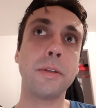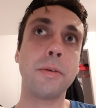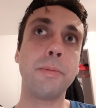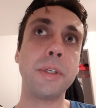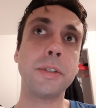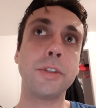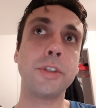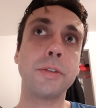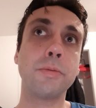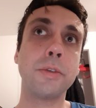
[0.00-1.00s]
their
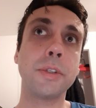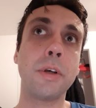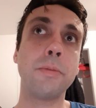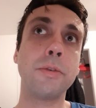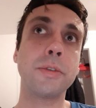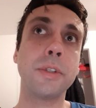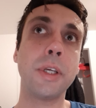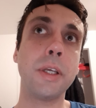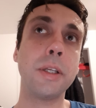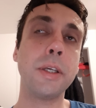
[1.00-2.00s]
messages was almost
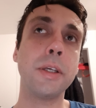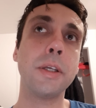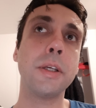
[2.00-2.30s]
daily.